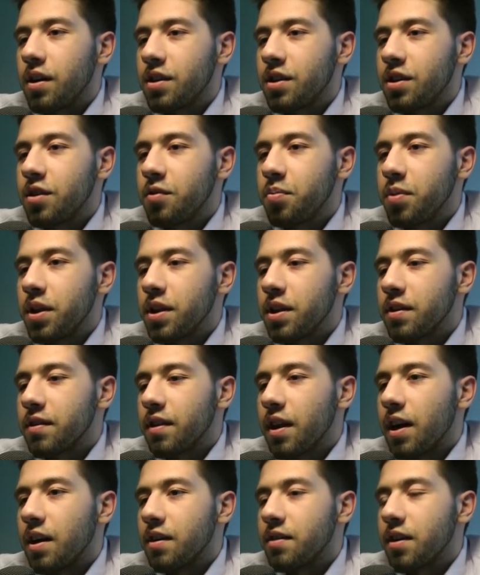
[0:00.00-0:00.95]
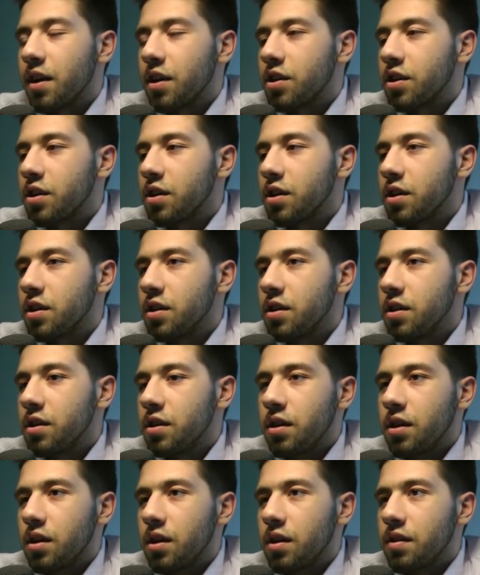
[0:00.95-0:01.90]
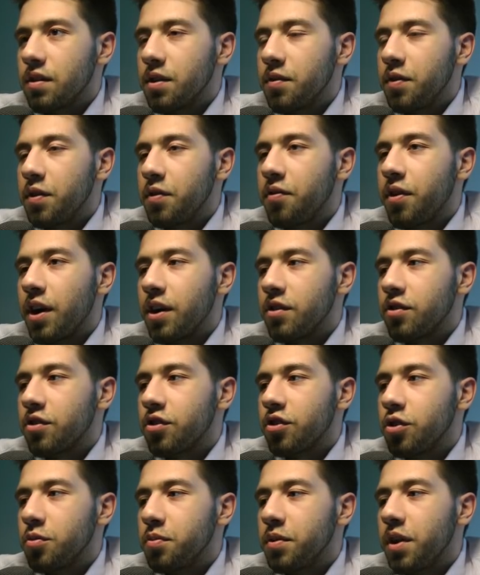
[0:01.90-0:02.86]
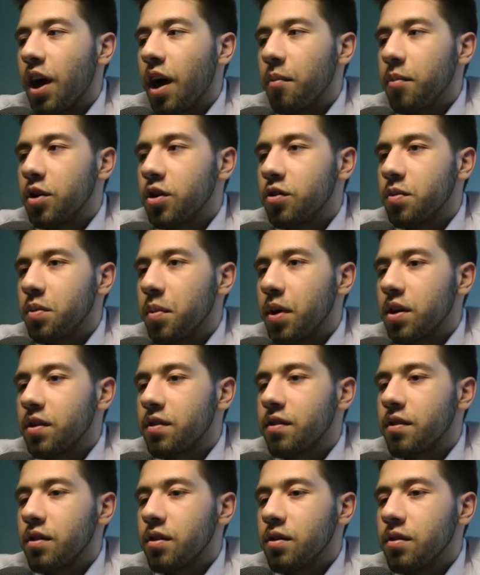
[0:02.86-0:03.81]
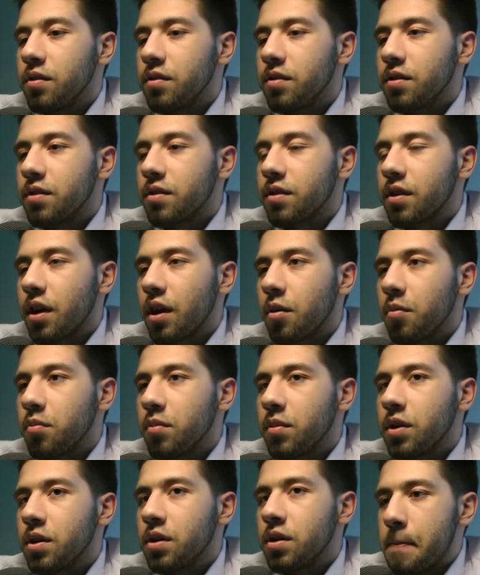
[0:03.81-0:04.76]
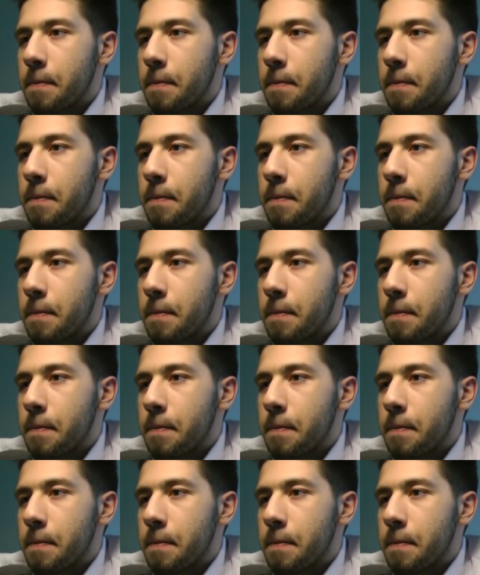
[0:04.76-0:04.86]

Should have played this last, actually, because if he finds Shoop damage, we might still lose this game.